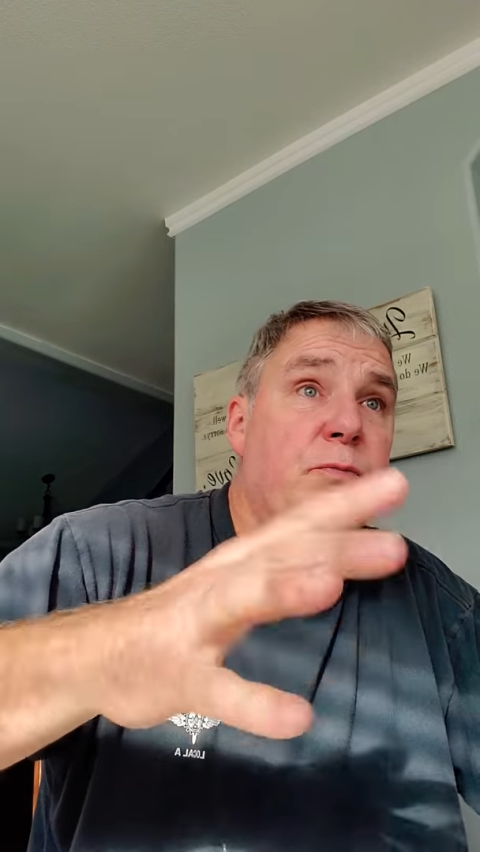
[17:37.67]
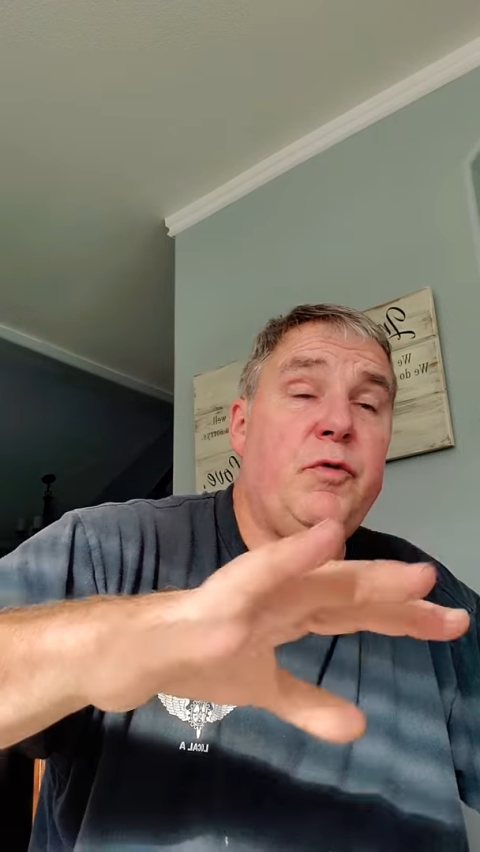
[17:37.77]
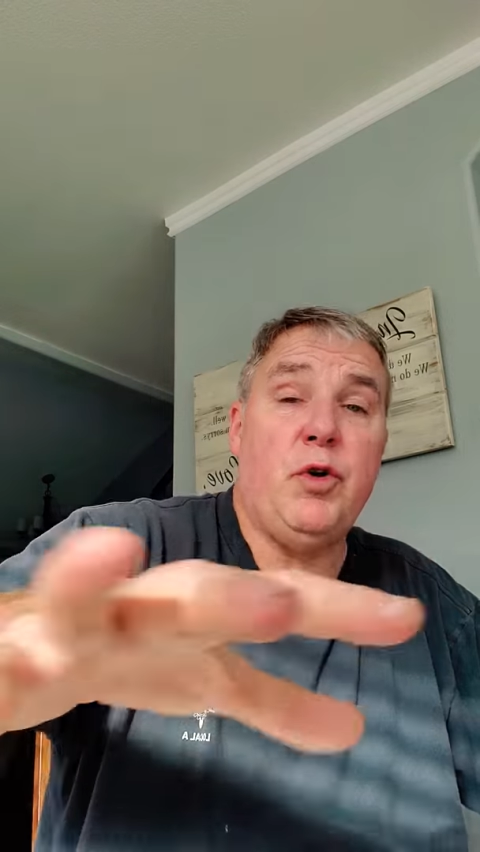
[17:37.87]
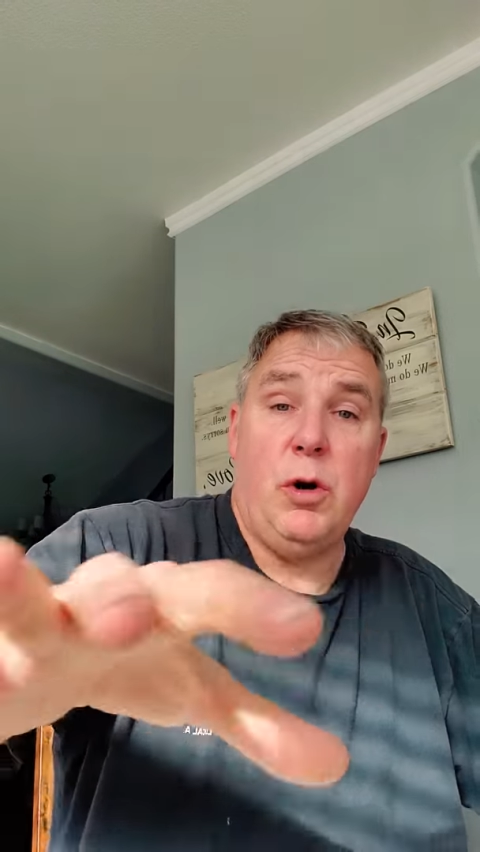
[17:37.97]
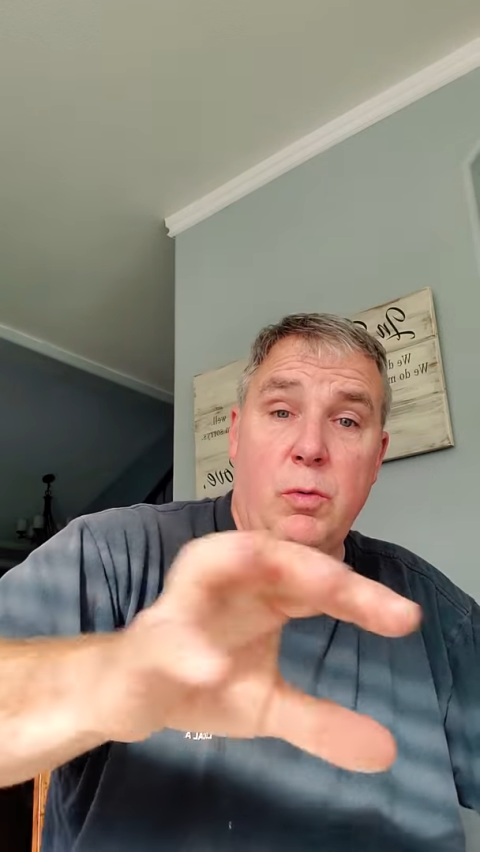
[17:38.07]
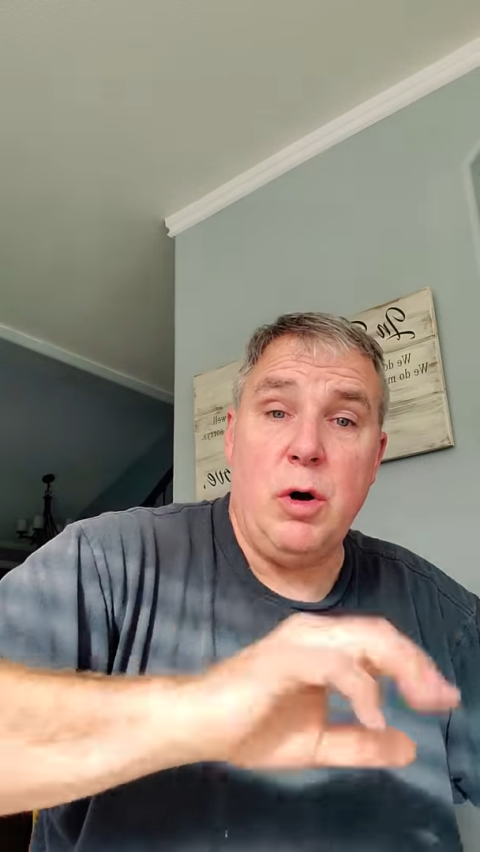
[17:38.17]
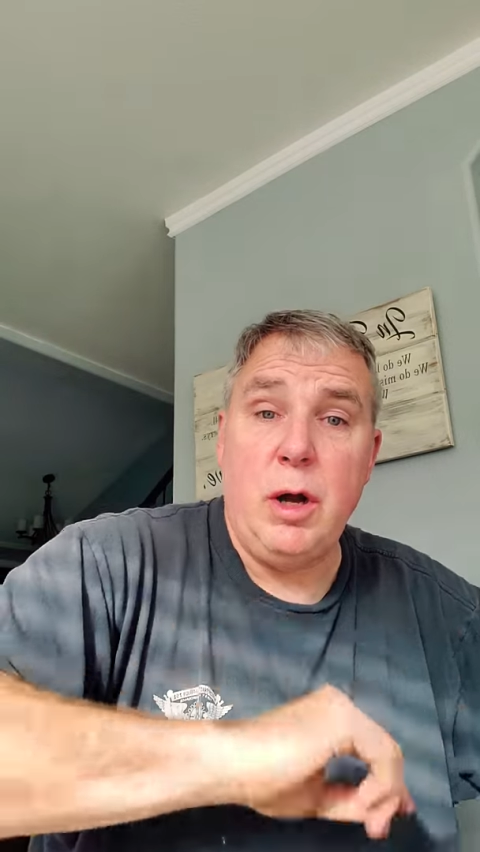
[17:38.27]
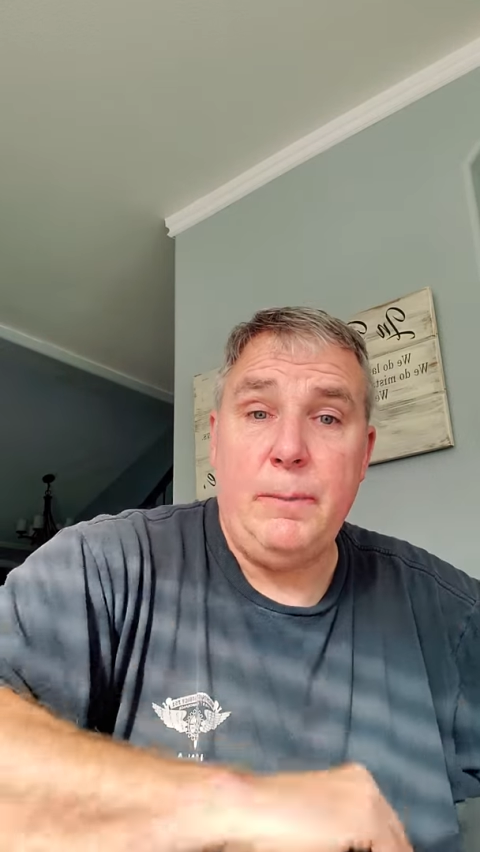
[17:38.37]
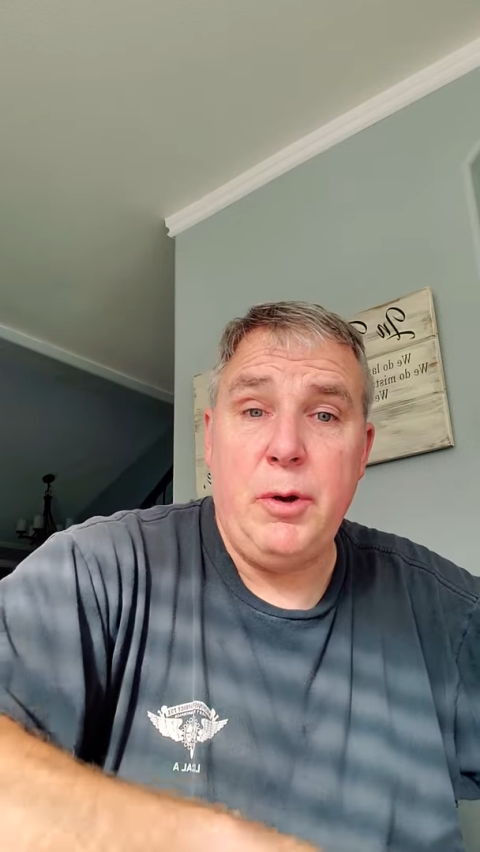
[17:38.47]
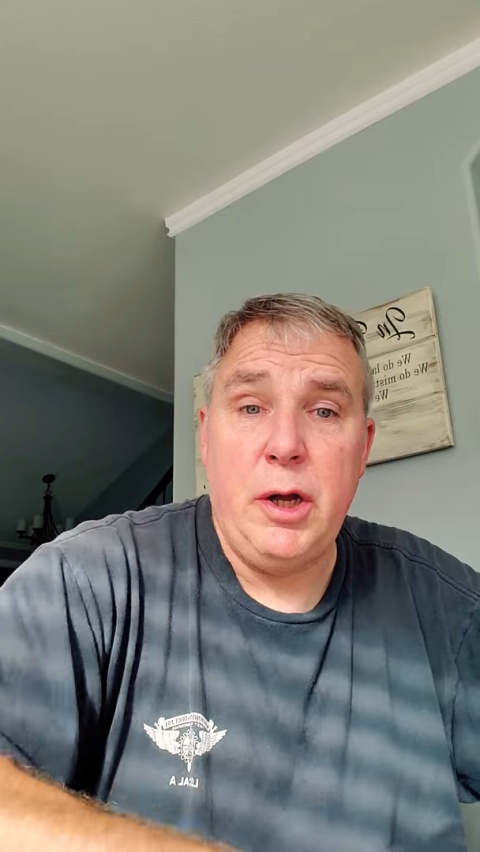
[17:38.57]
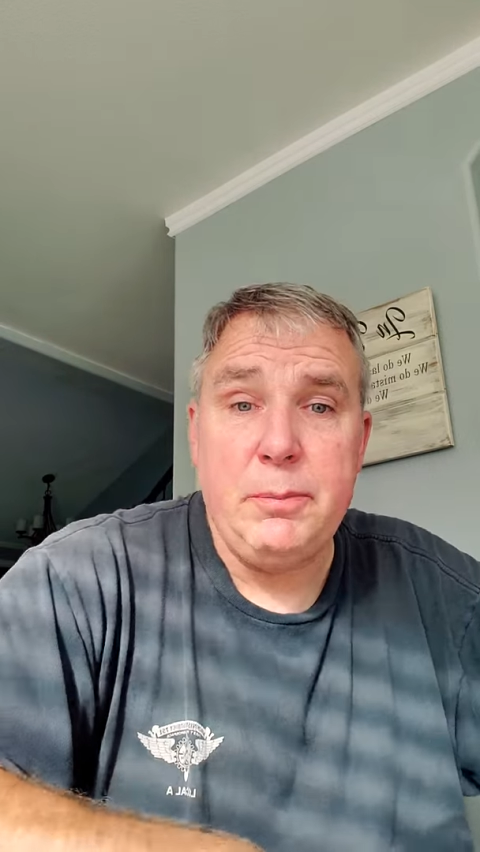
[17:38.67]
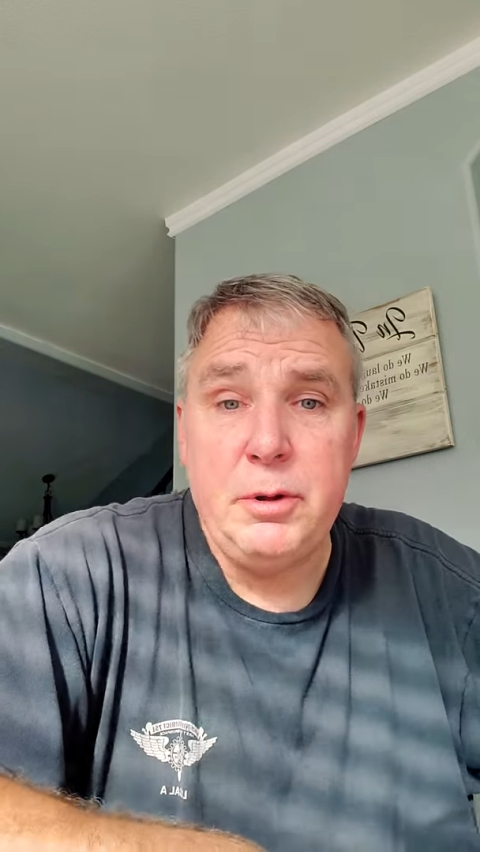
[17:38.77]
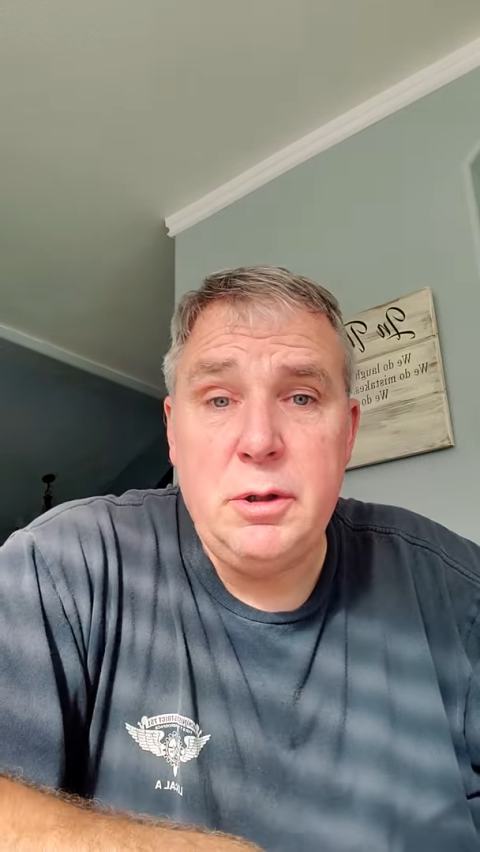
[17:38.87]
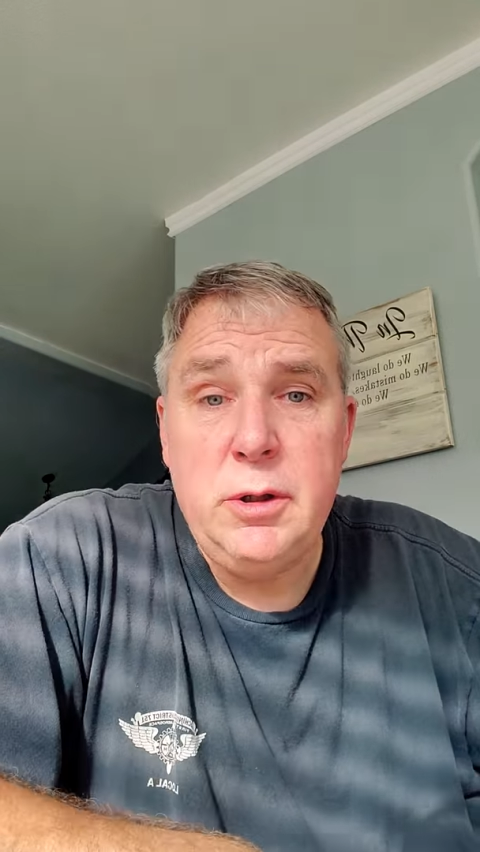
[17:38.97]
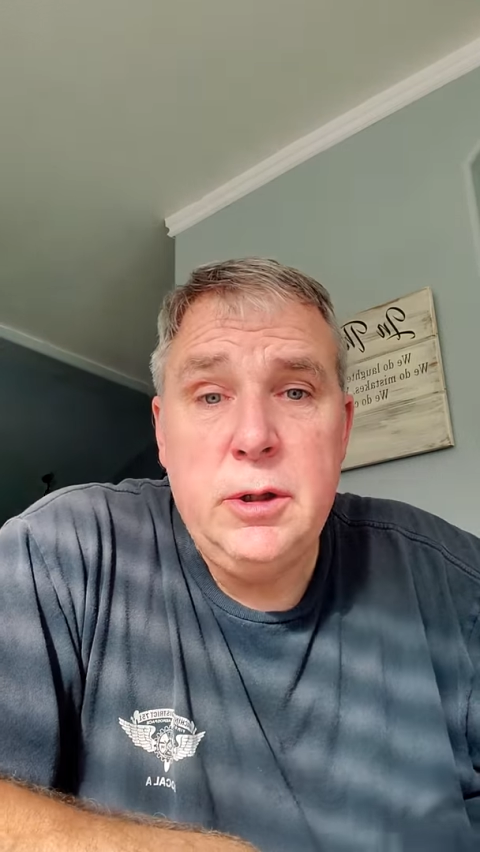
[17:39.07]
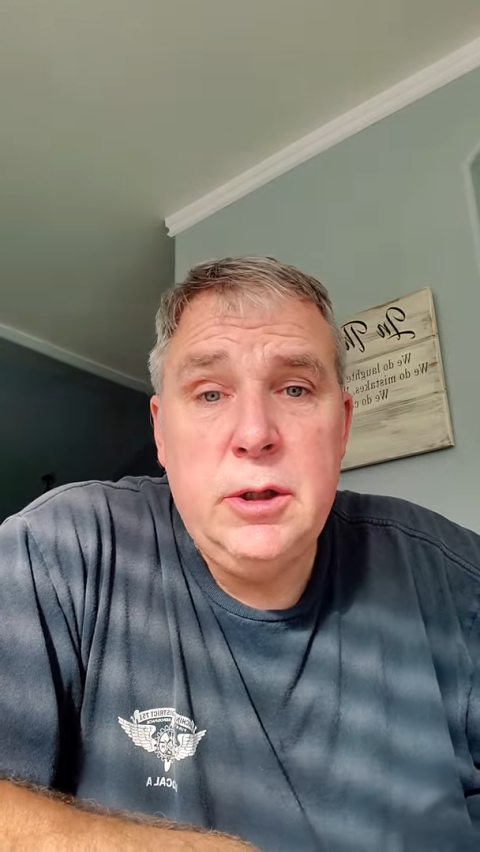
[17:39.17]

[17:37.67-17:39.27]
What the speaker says: for a raw pepper.